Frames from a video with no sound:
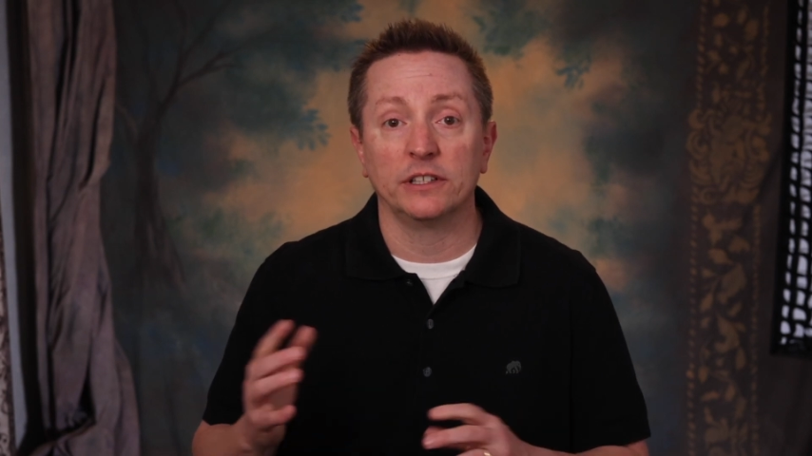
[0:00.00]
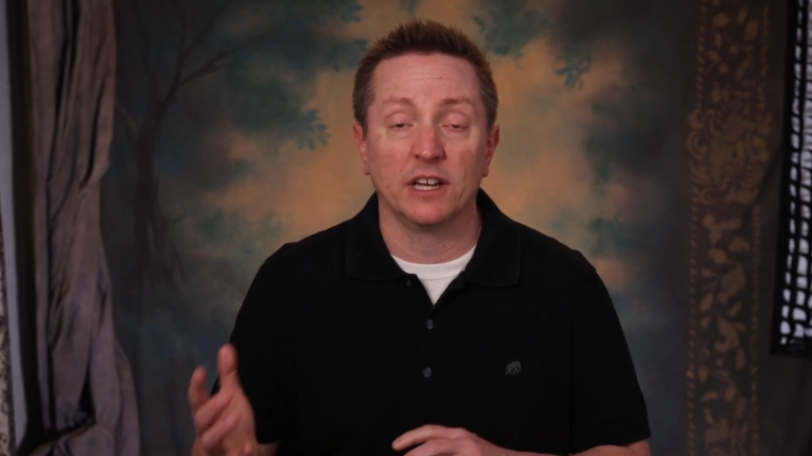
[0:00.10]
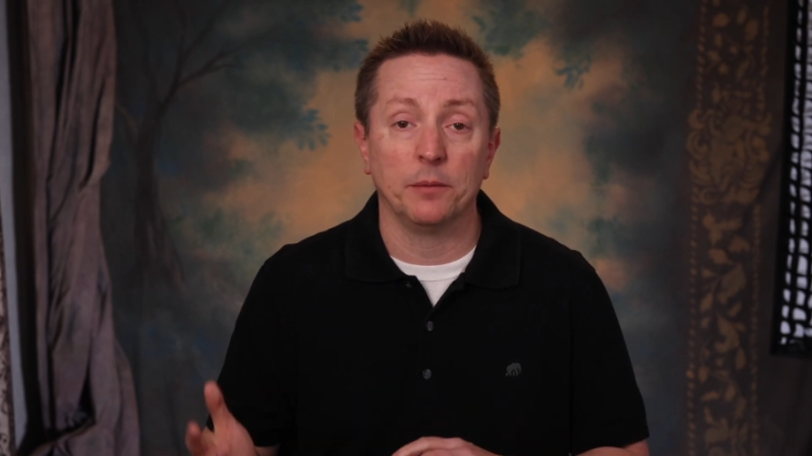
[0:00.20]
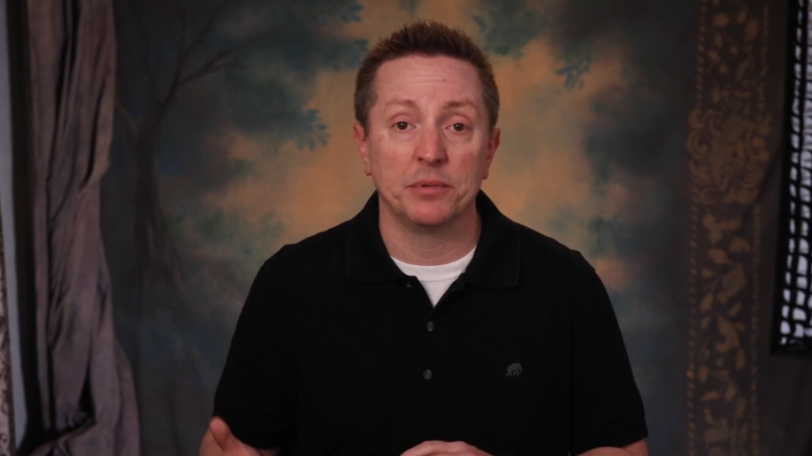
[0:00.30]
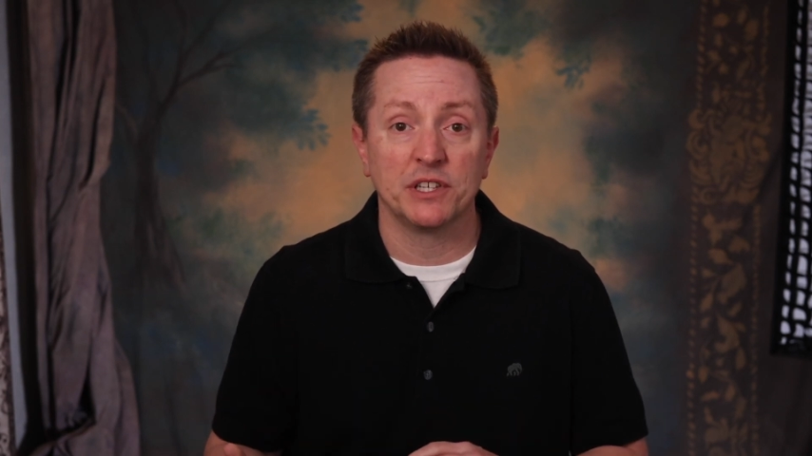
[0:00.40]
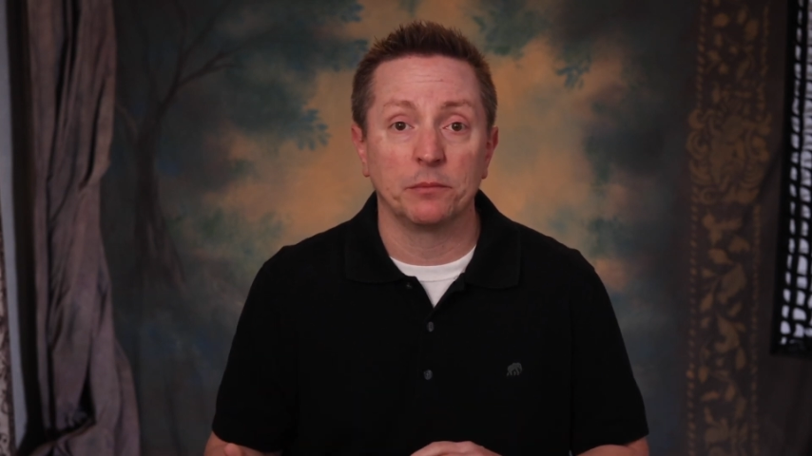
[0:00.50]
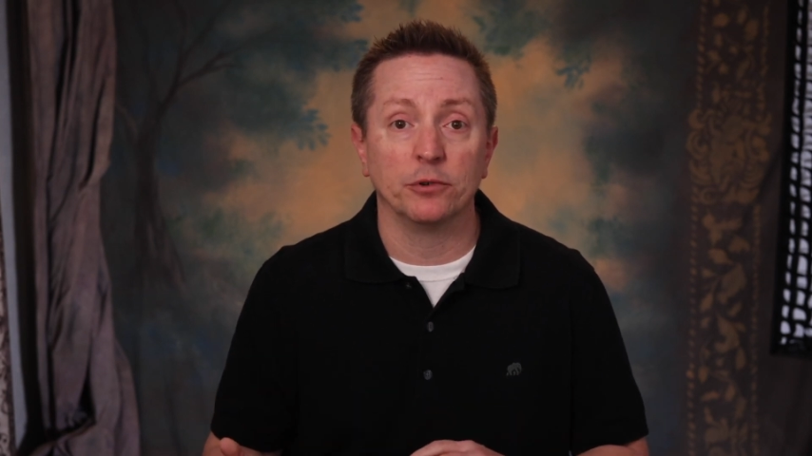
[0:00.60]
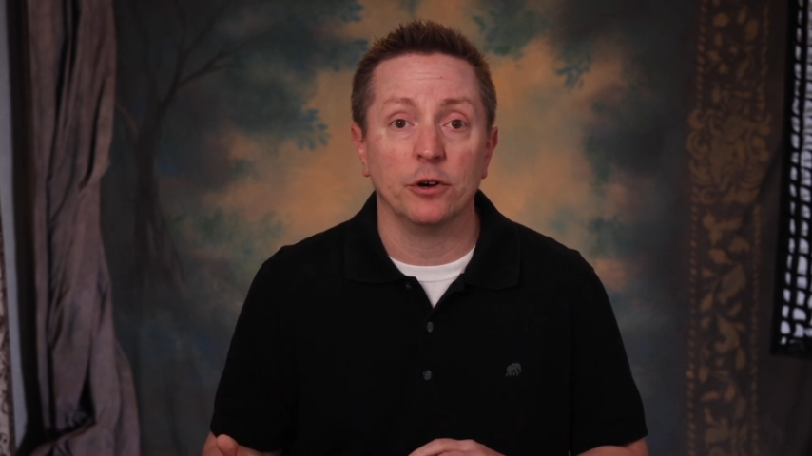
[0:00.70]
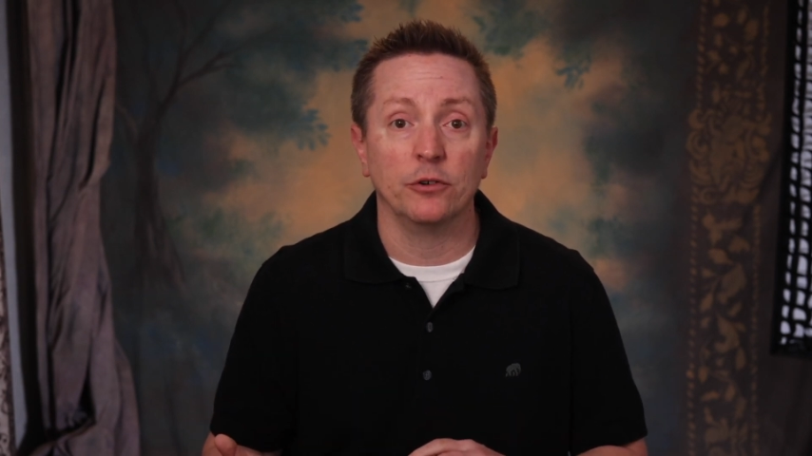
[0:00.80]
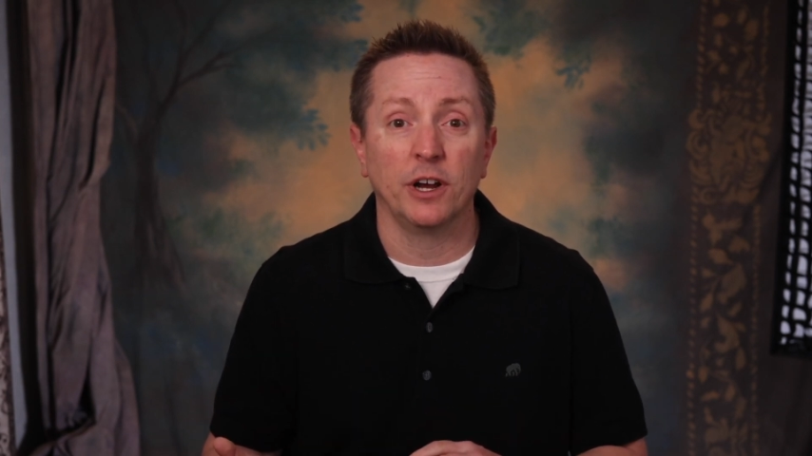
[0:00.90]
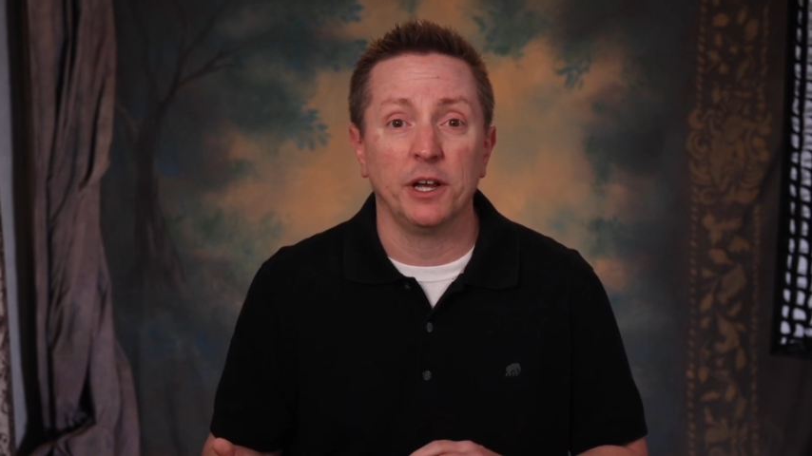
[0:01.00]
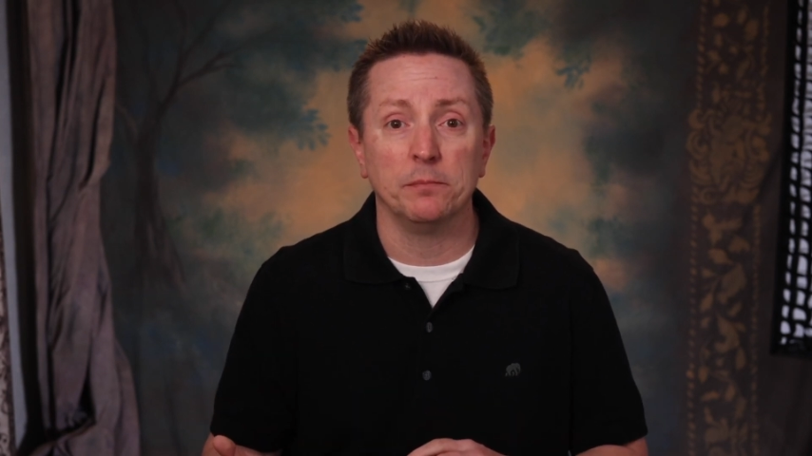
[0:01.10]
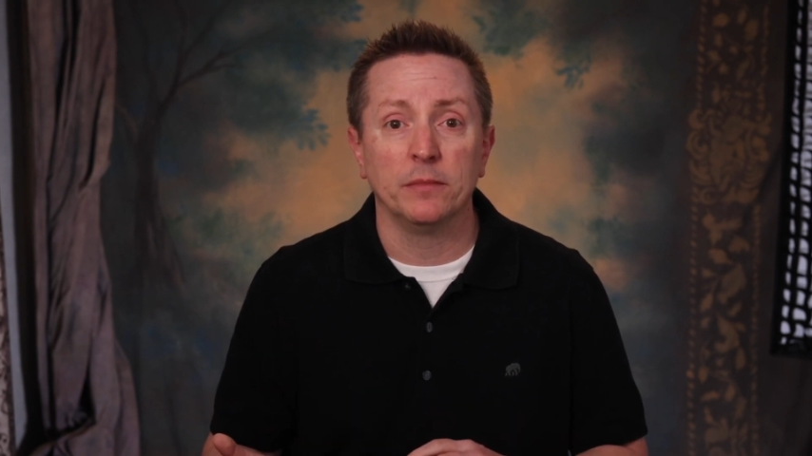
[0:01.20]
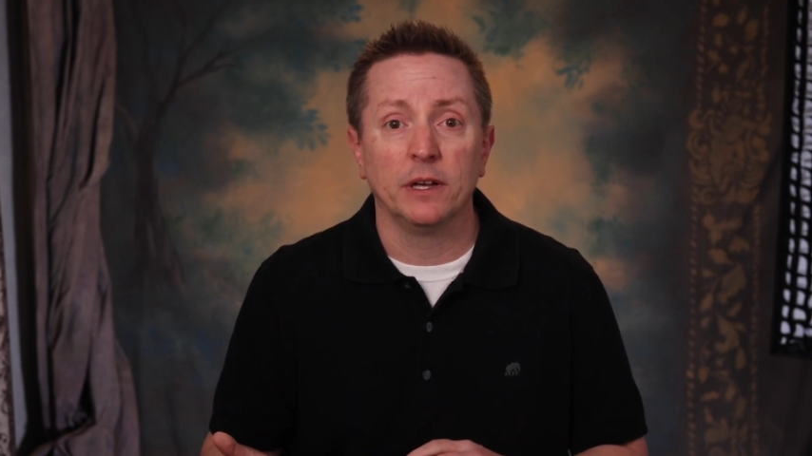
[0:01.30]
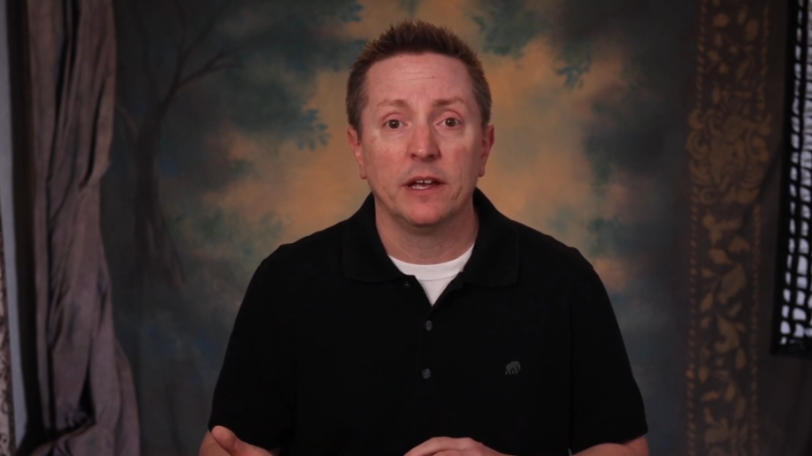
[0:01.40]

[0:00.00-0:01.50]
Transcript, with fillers: encompassing program